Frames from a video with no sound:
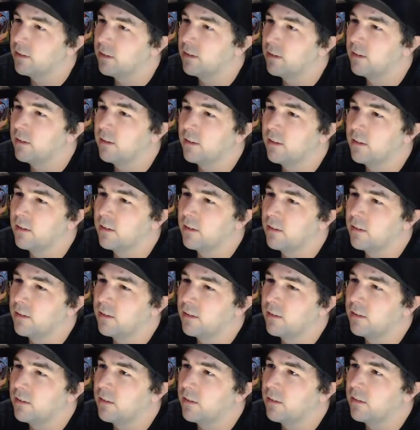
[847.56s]

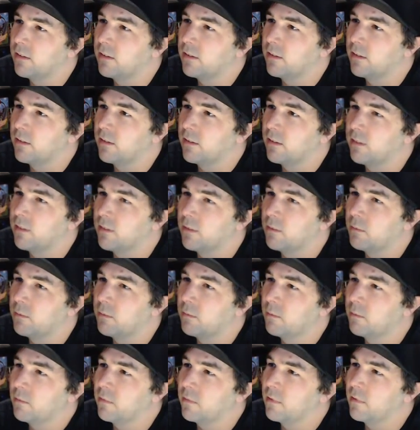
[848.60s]

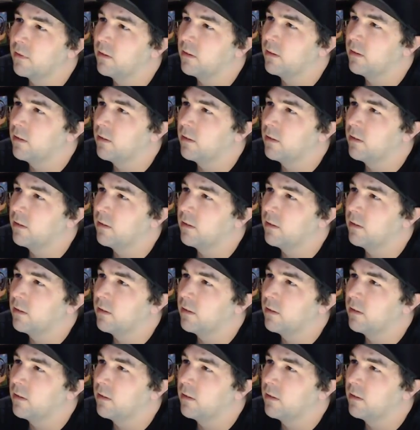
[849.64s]
No one is speaking in this clip.